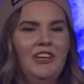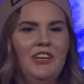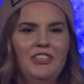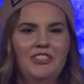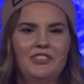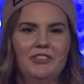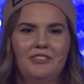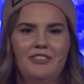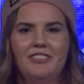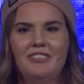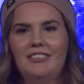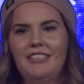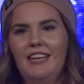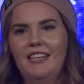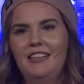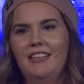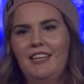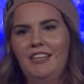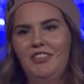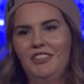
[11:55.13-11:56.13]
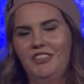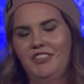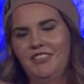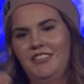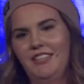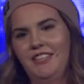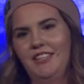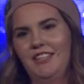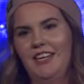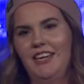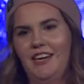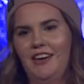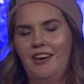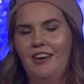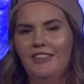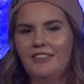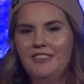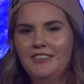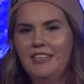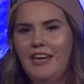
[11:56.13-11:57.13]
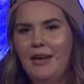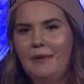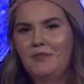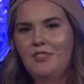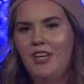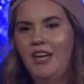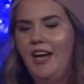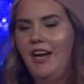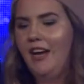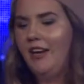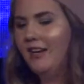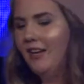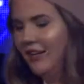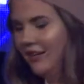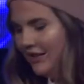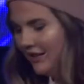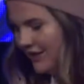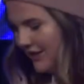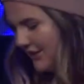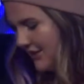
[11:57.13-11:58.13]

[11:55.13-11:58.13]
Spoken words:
So instead, they just sit there on Snapchat and they